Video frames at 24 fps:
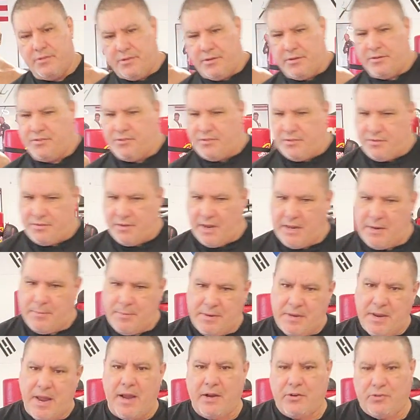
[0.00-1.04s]
It's designed to
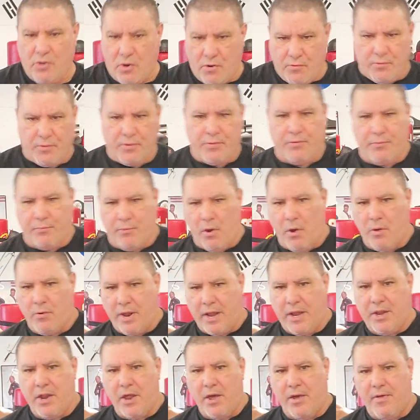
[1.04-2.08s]
be knocked over and thrown.
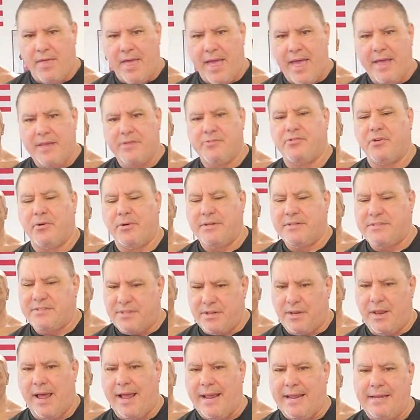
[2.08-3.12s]
I know that. So it's
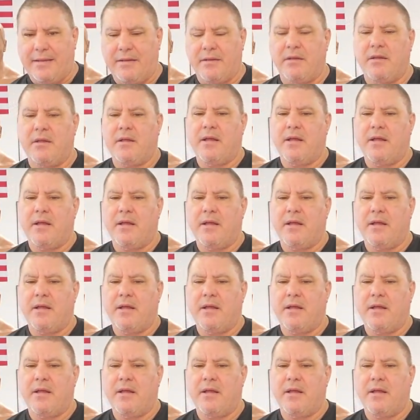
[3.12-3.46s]
light.